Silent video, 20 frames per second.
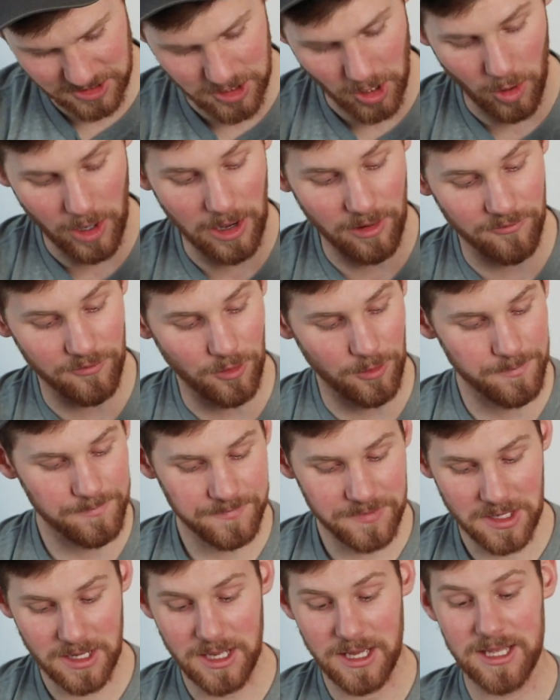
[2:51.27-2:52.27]
helpful.
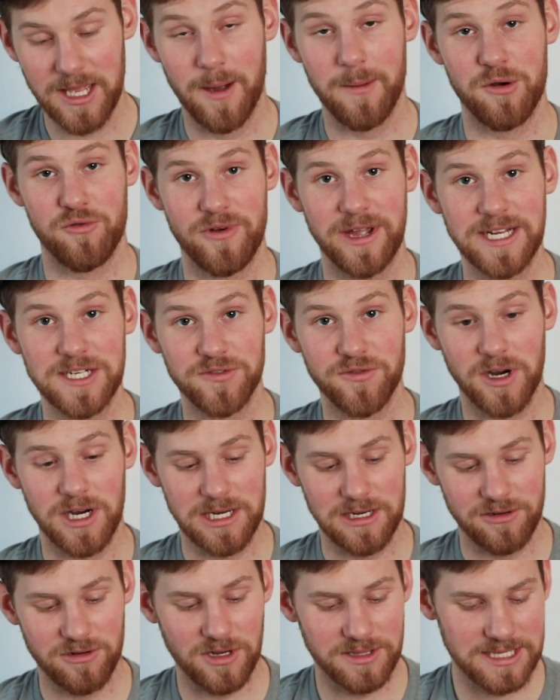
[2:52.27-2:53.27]
Got my
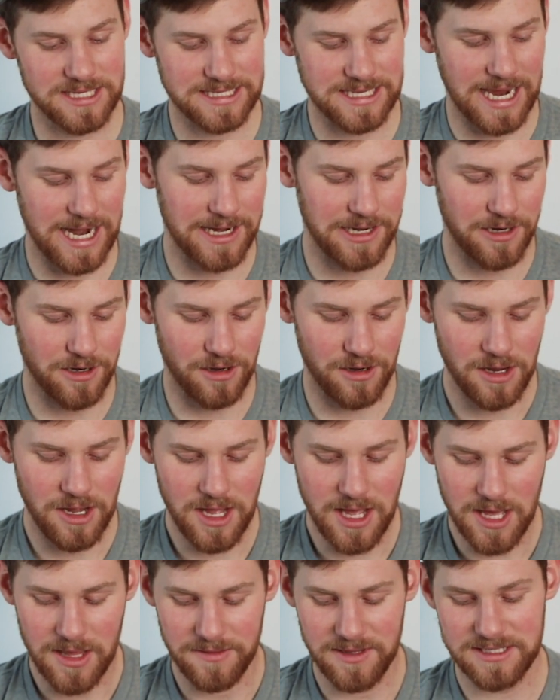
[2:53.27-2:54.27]
rangefinder on the side here.
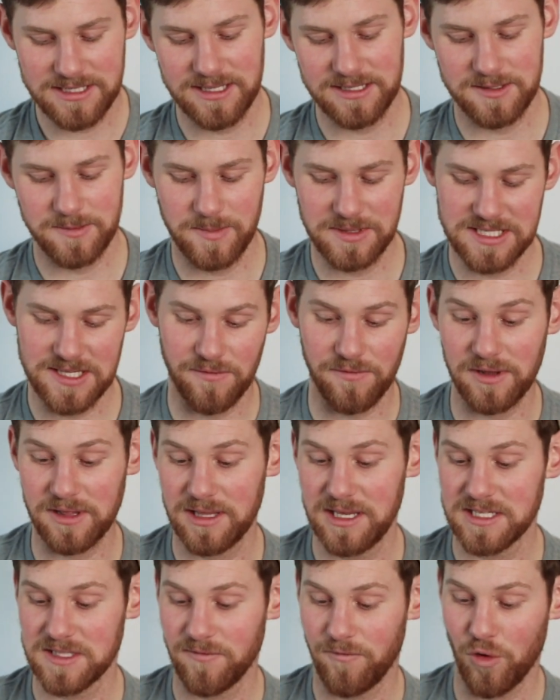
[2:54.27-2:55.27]
This is specifically
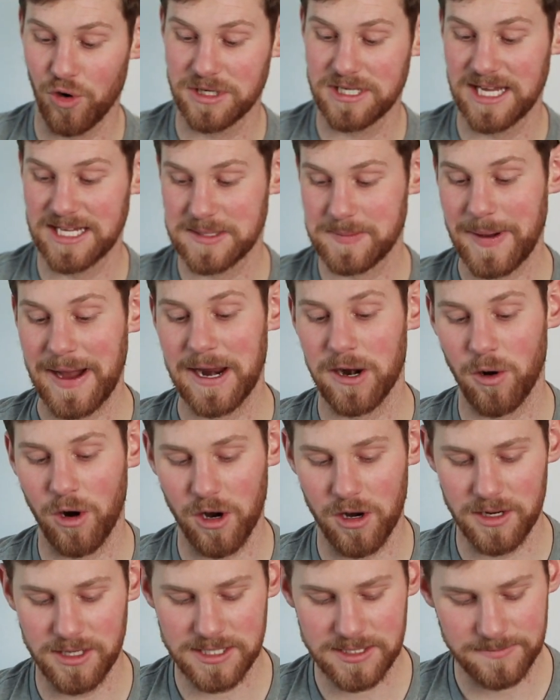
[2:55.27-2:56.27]
is the Vortex bino
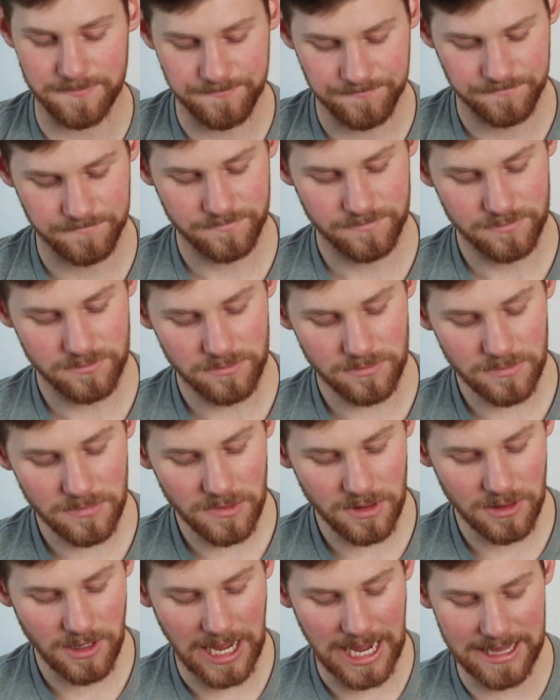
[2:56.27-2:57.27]
harness.
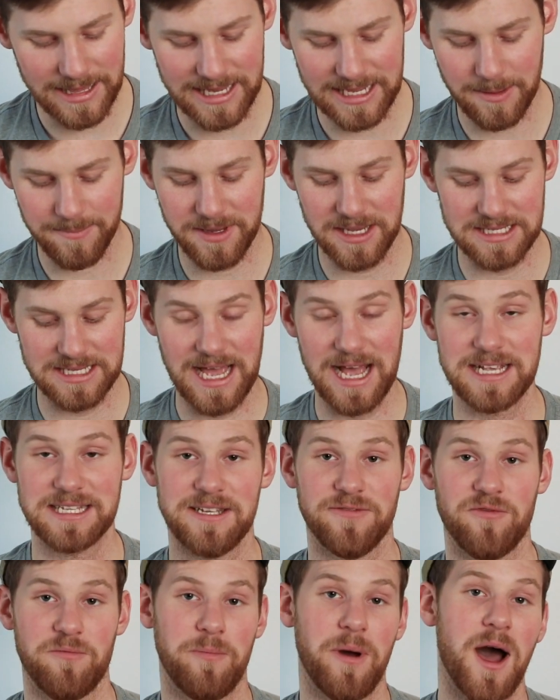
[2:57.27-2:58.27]
I like it because it has
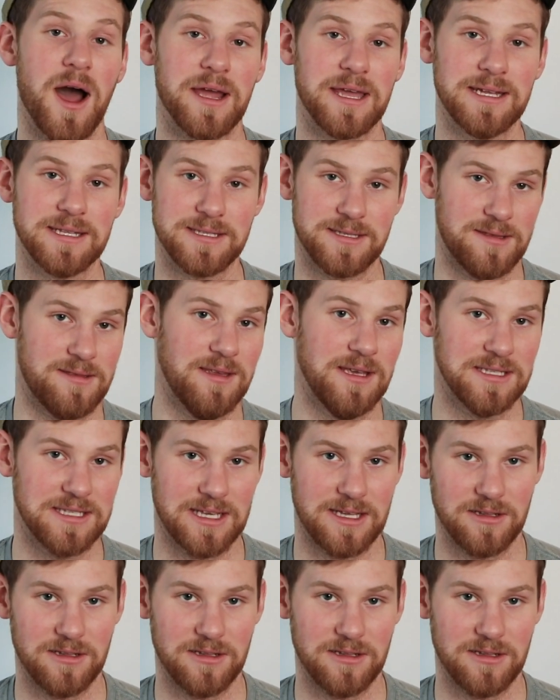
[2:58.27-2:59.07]
different pockets, things I